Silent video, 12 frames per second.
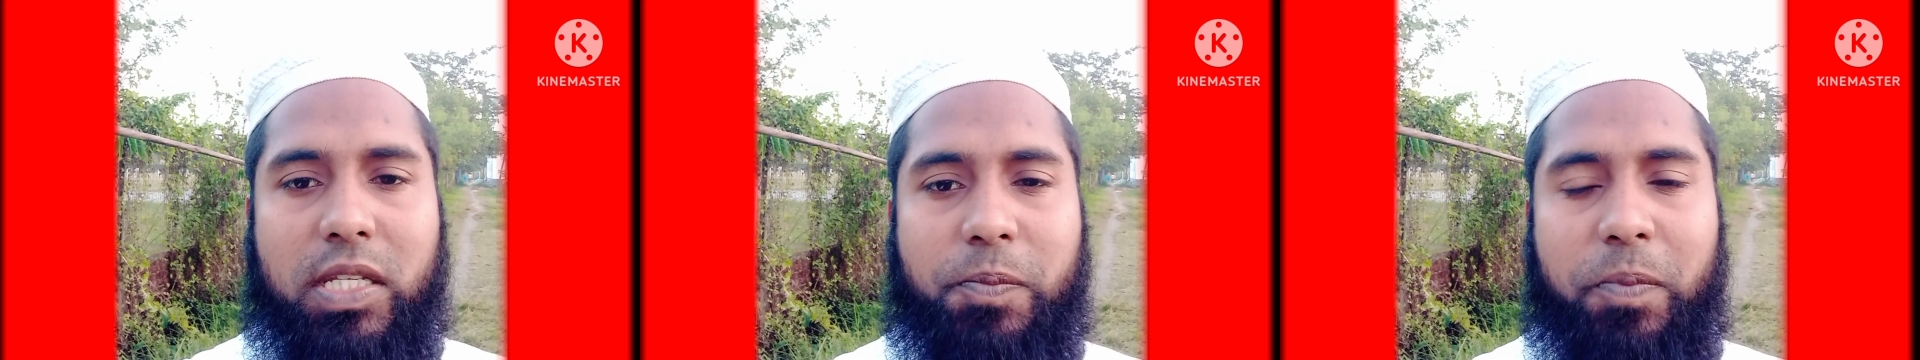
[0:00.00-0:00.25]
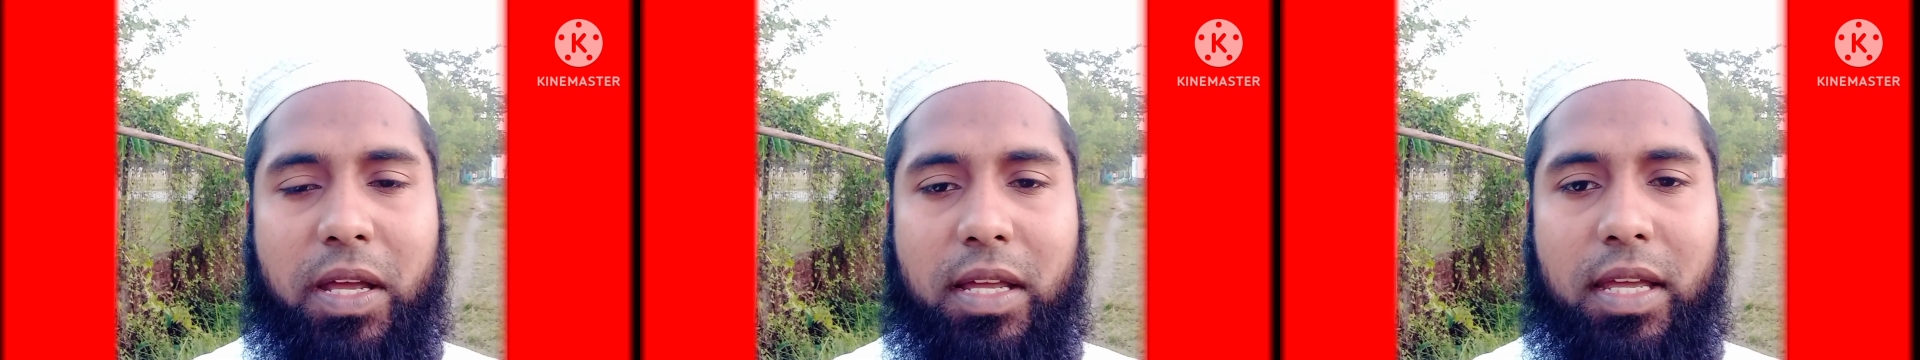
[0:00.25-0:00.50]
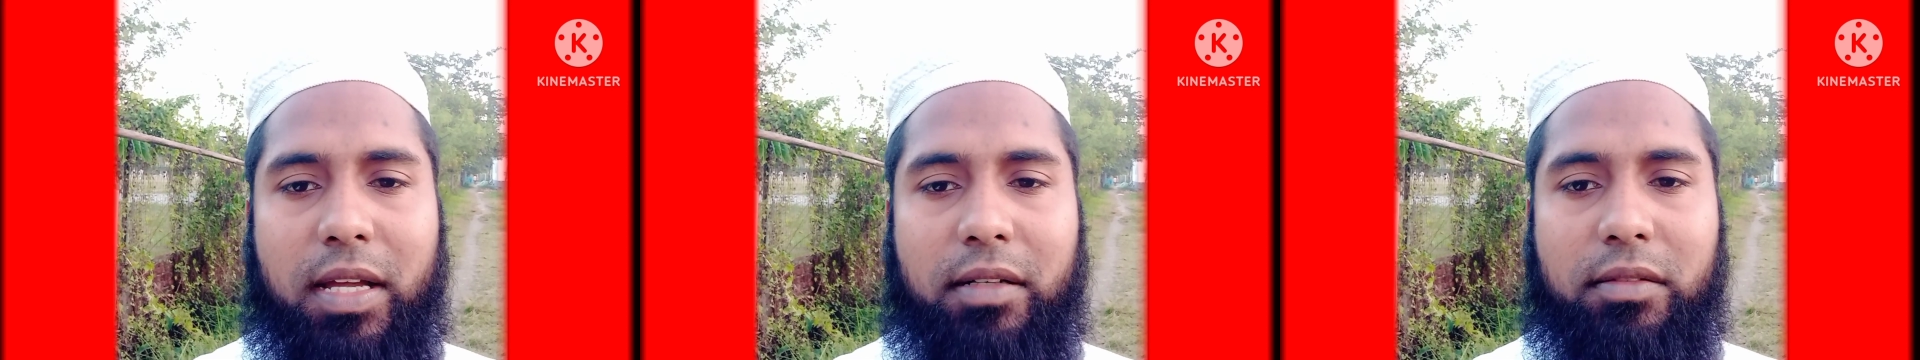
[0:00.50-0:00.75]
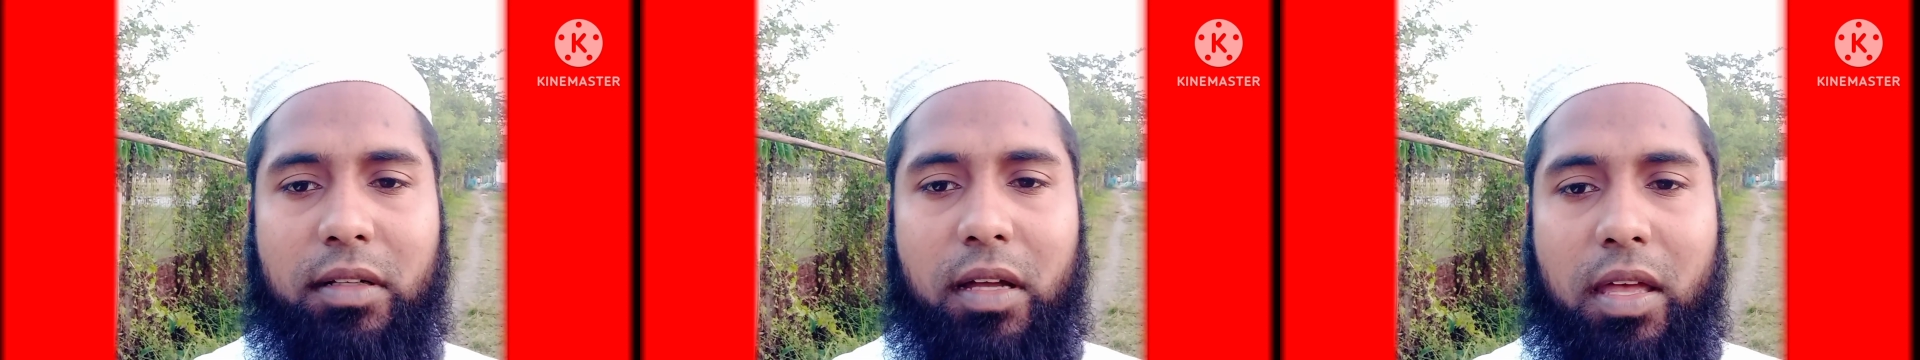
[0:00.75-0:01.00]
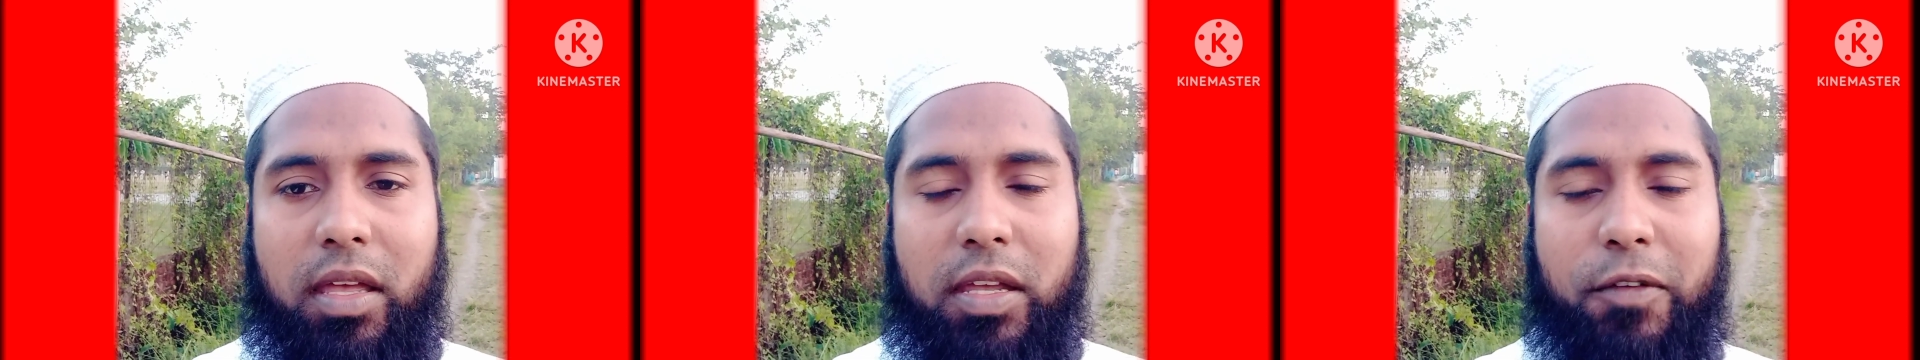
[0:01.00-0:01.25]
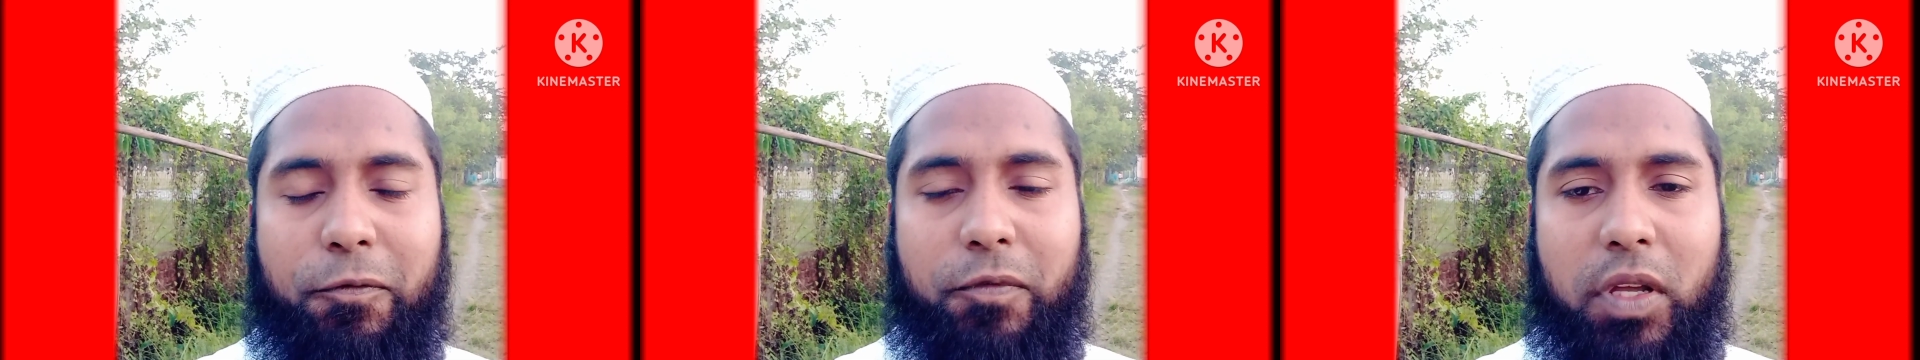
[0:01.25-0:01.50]
Speaking,
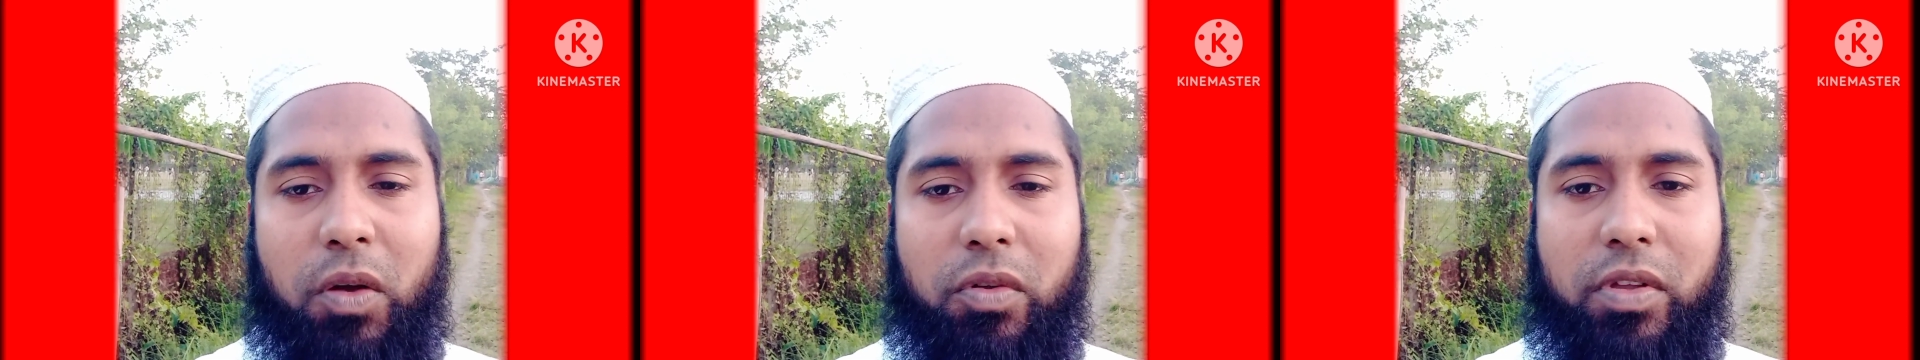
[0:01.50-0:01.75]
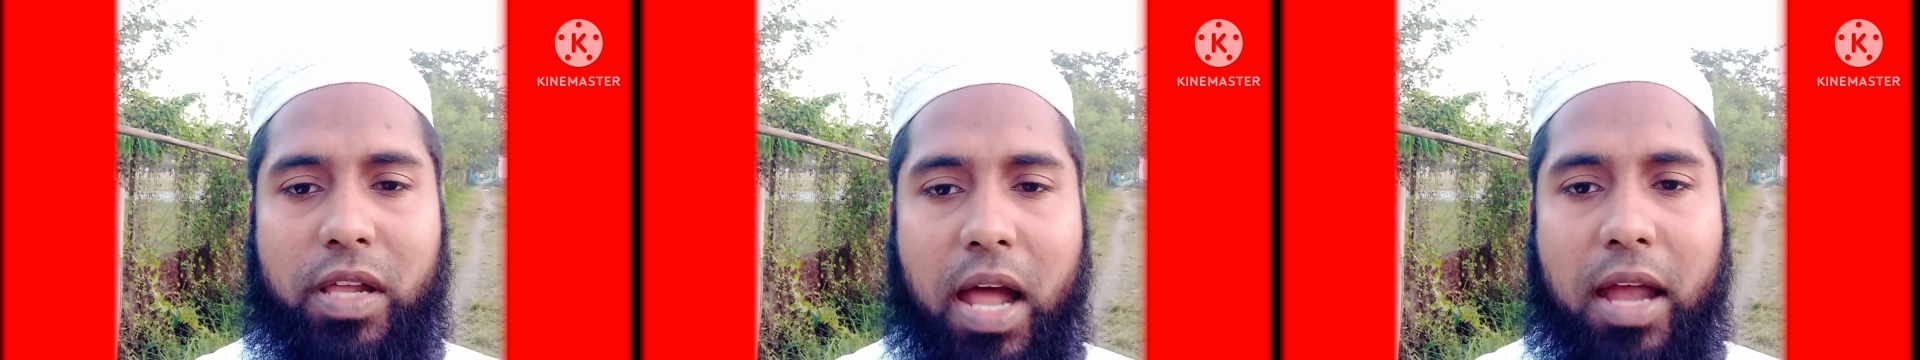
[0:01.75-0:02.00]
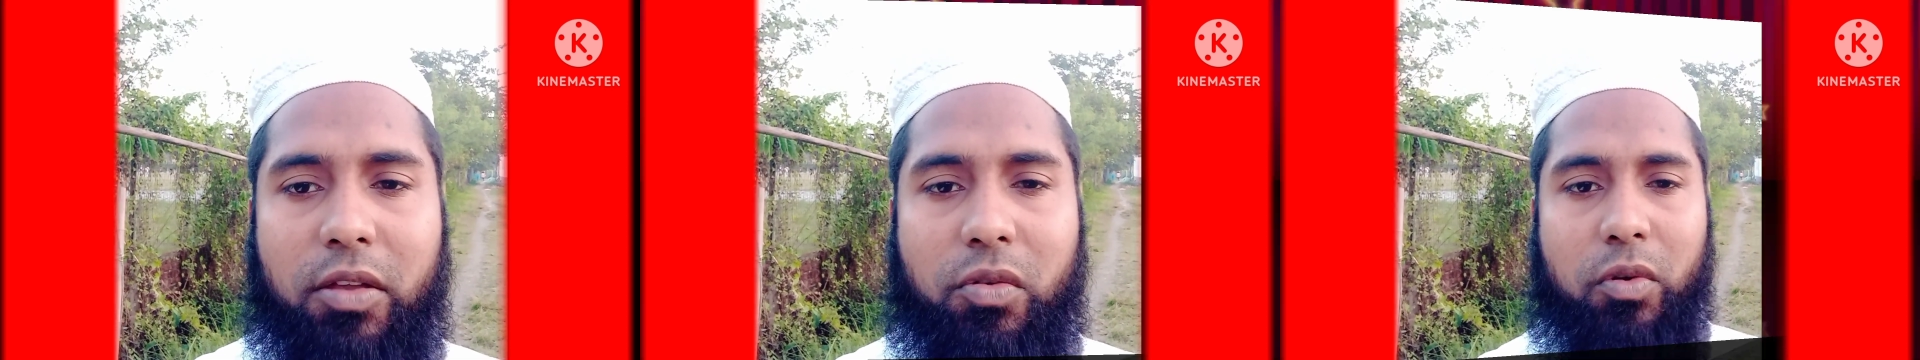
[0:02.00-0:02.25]
if you try